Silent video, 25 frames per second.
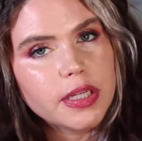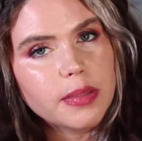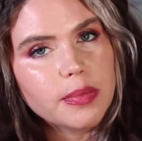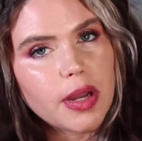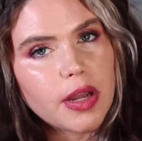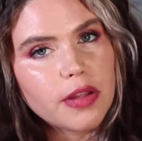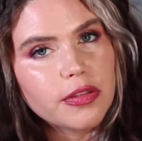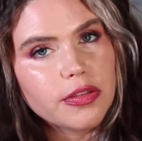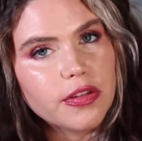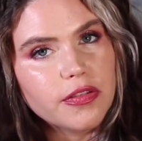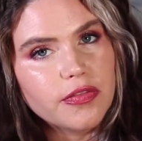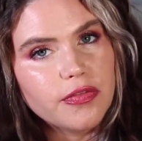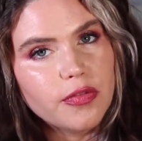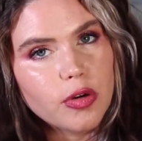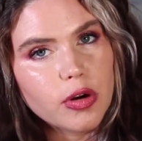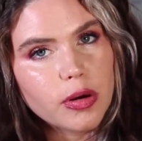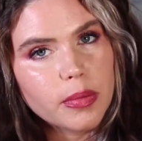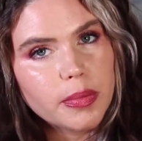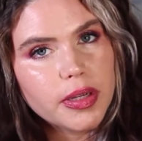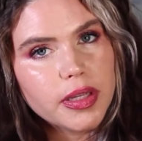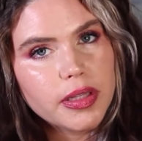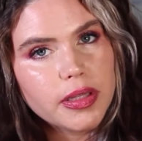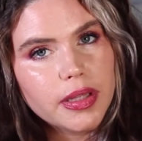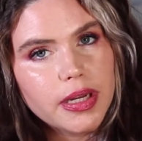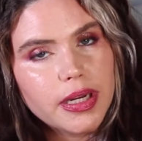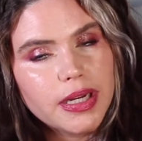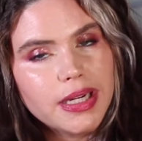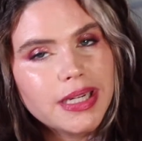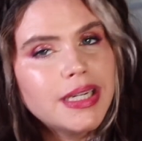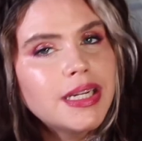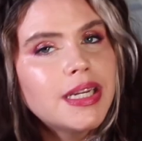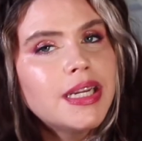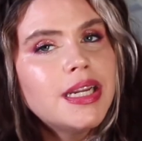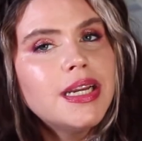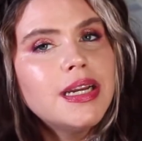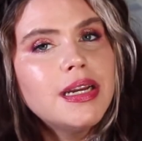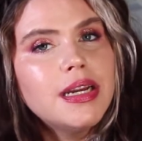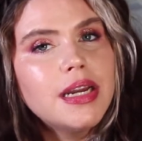about the formula.
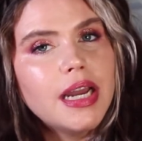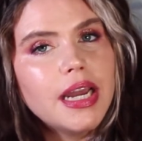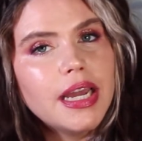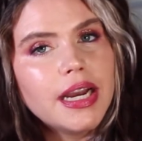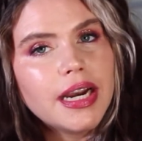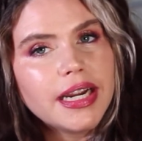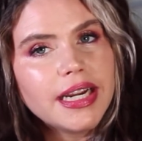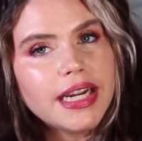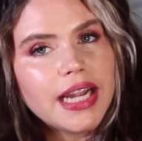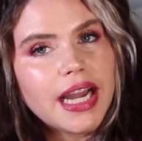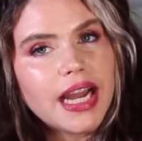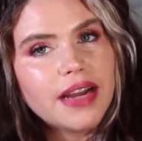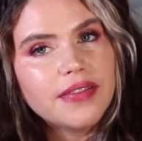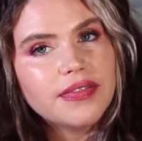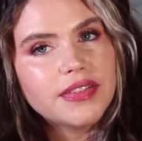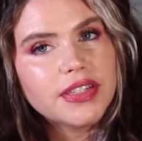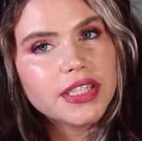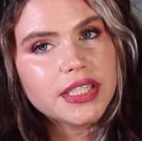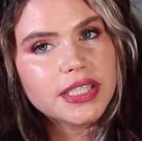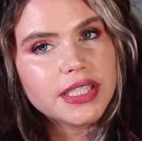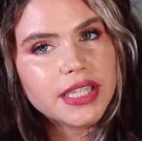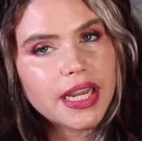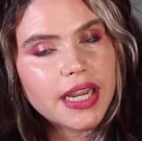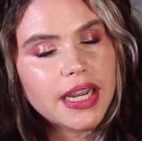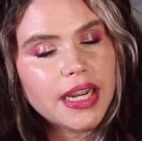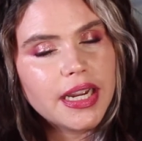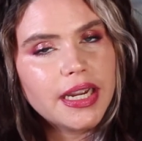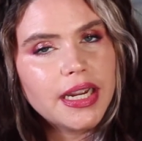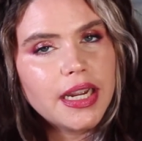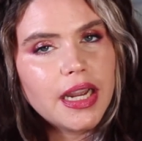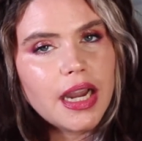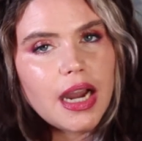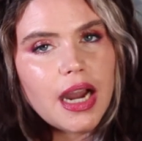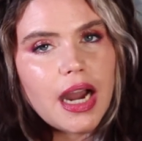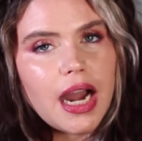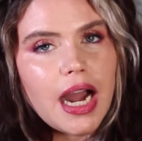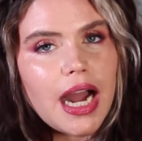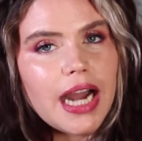And I have to
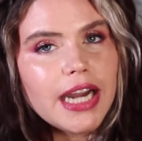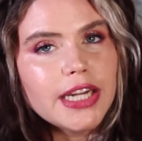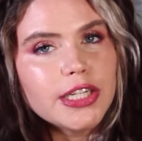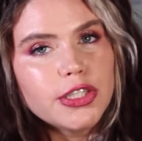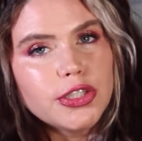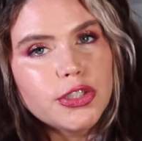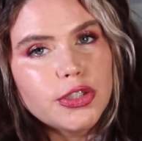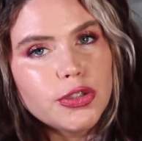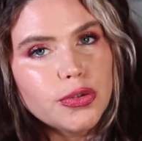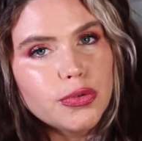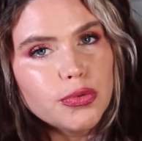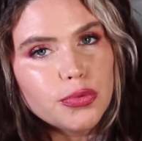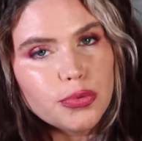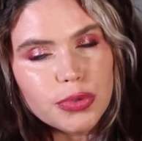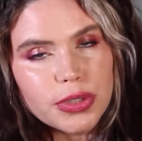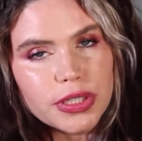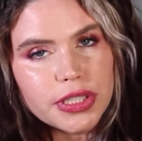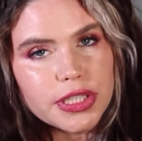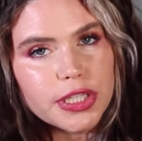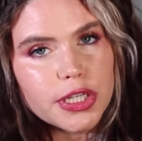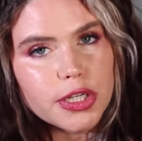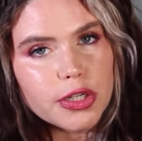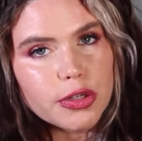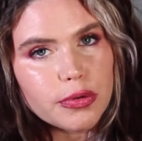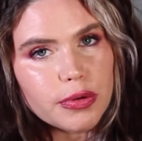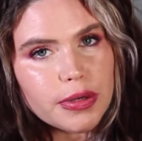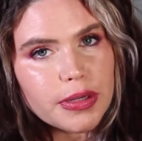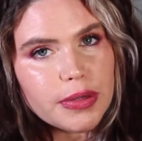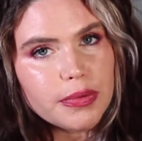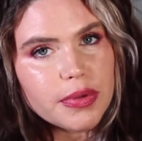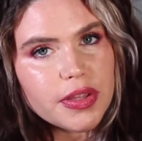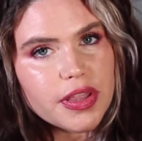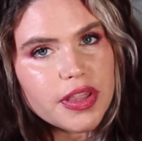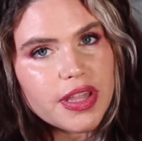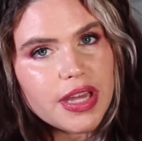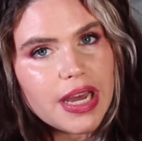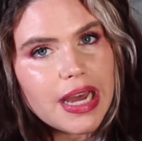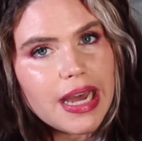say, I do really agree
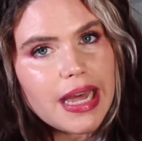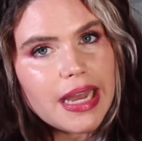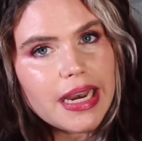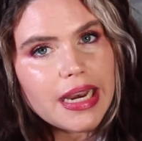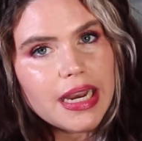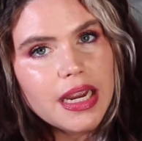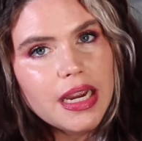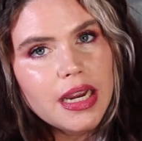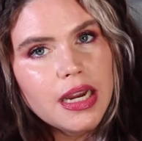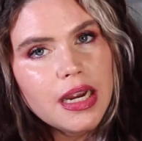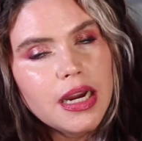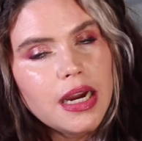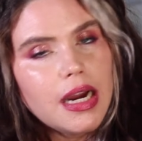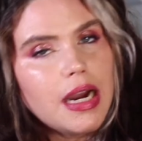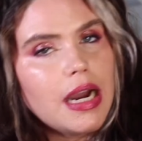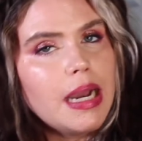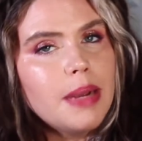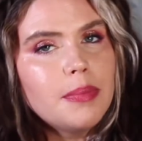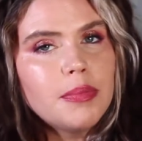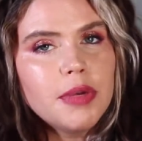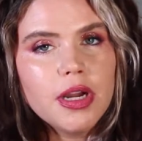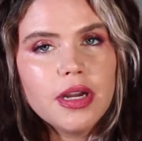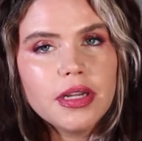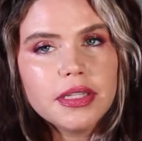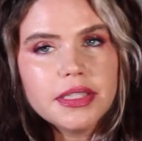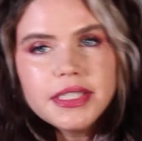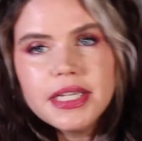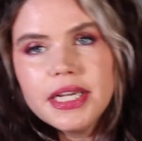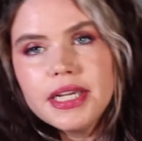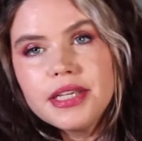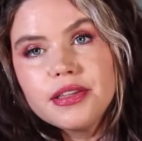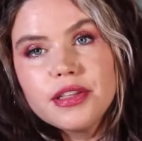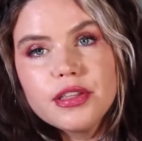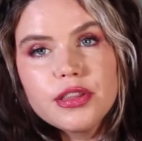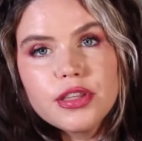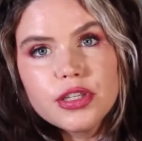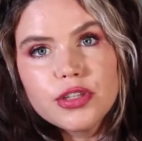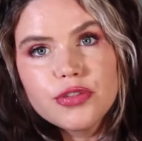with that. I'm not saying
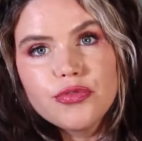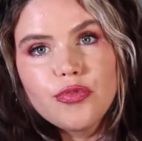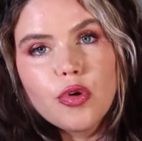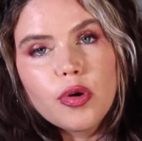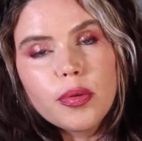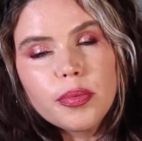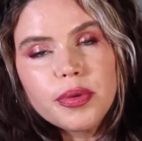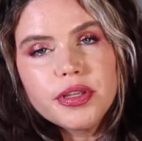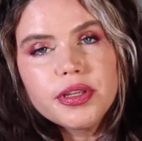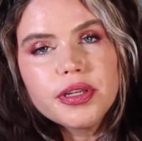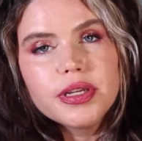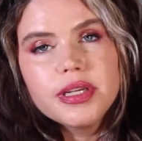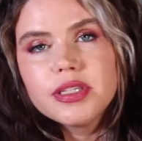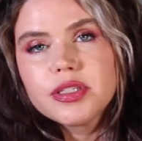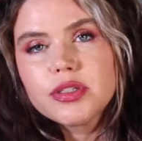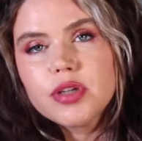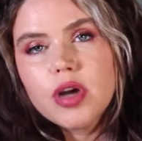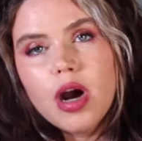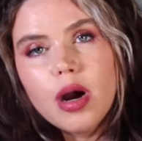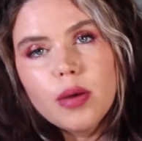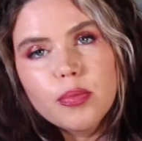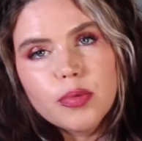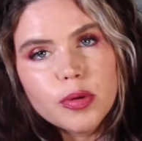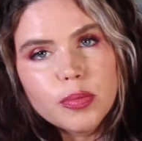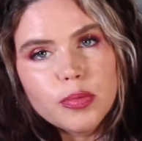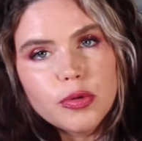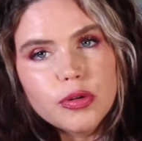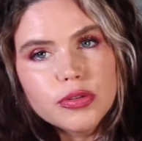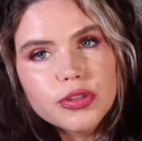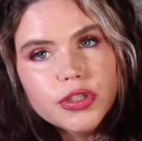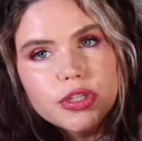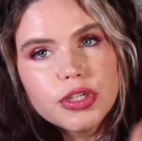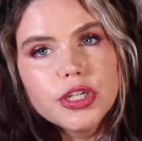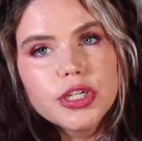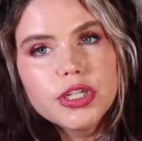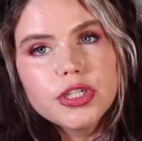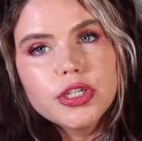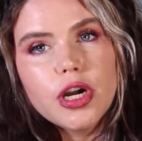that this formula is comparable
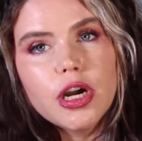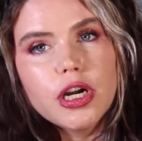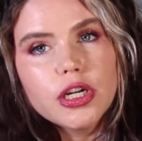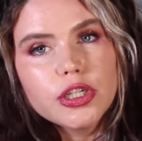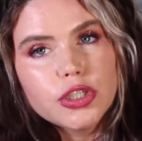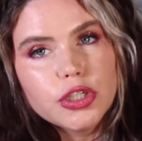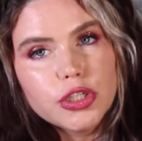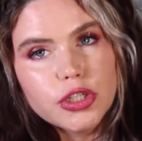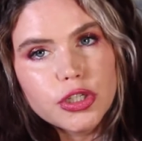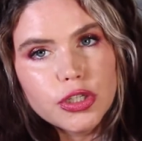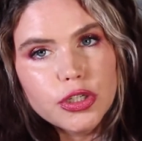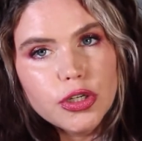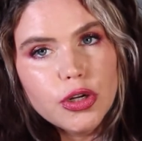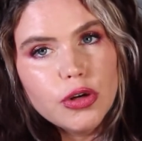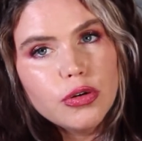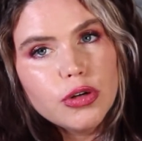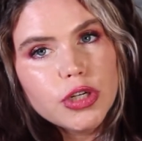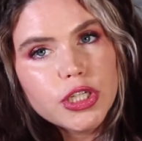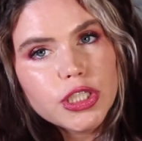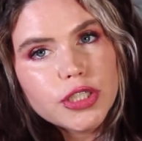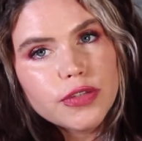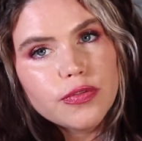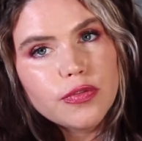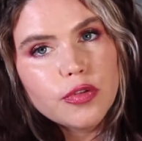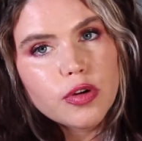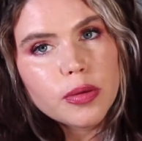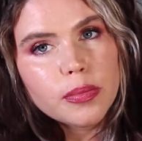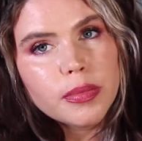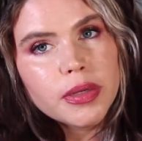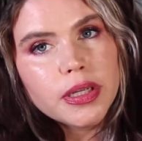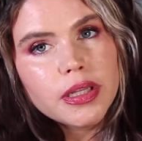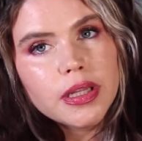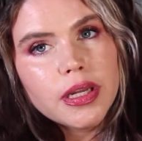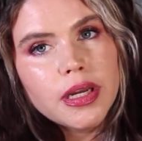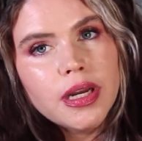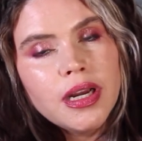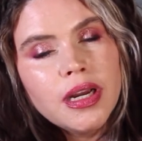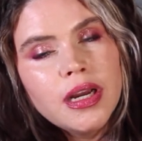to Natasha Denona's
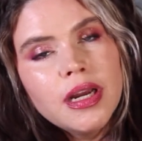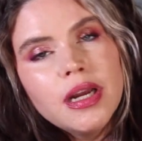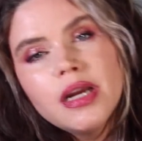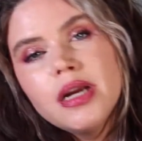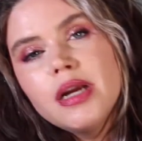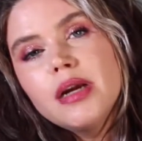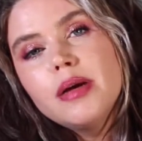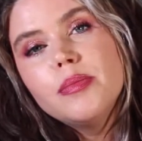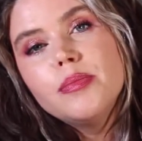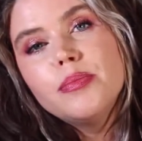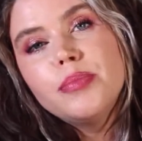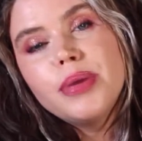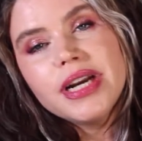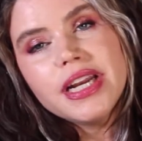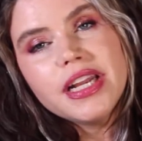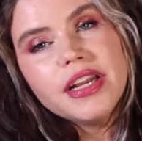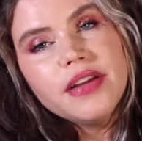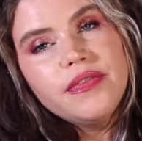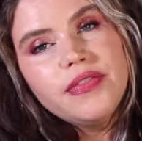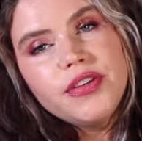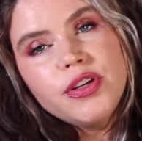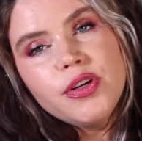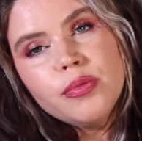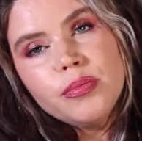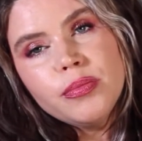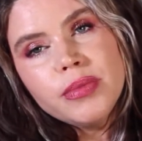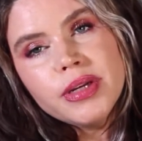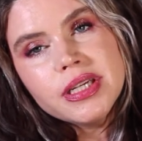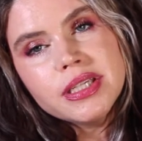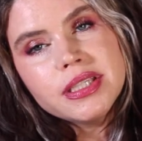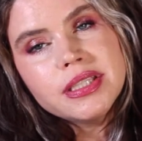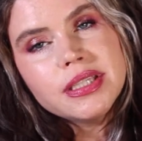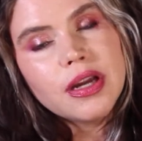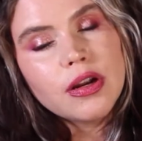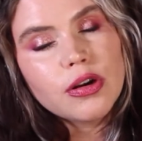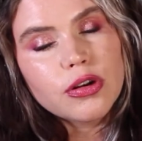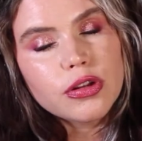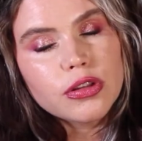formula, but if you
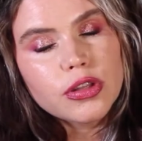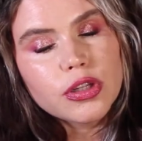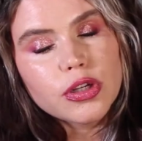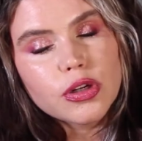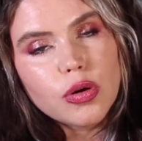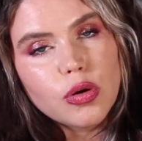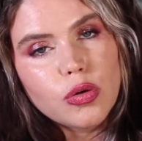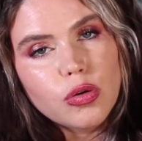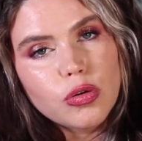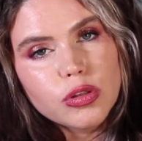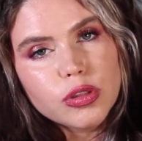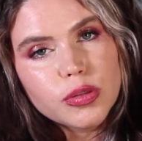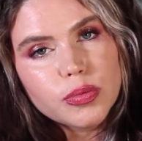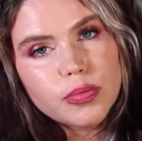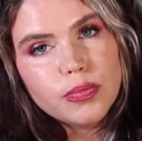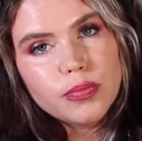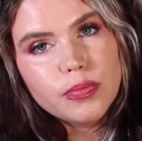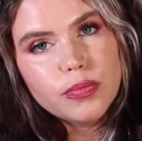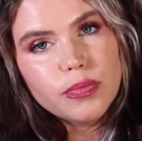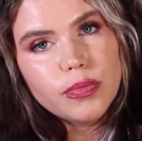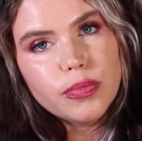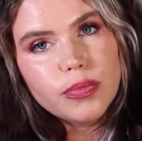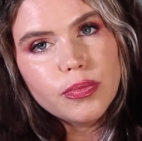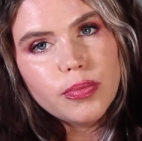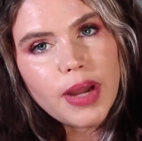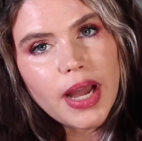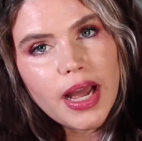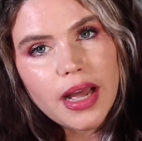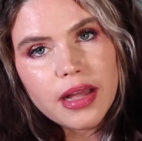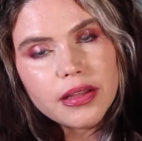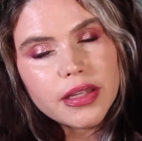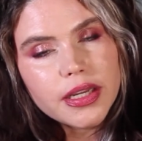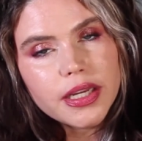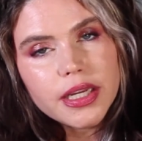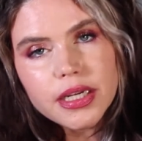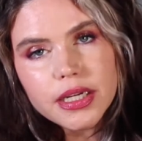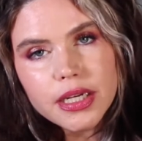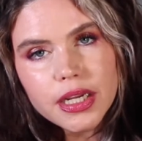missed out on the gold
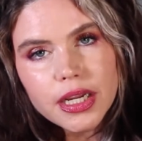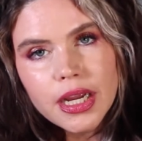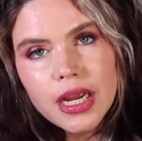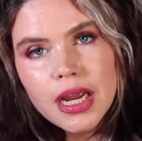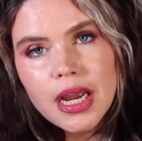palette,